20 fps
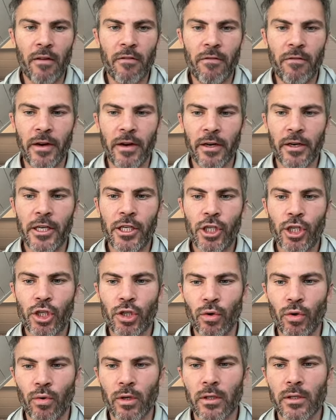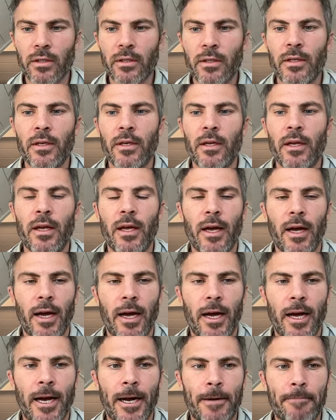very short,
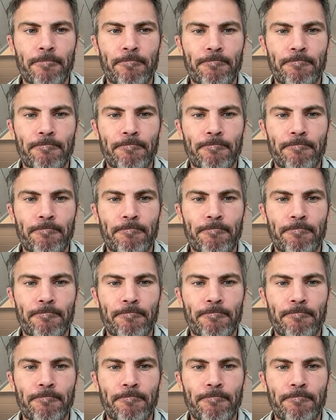why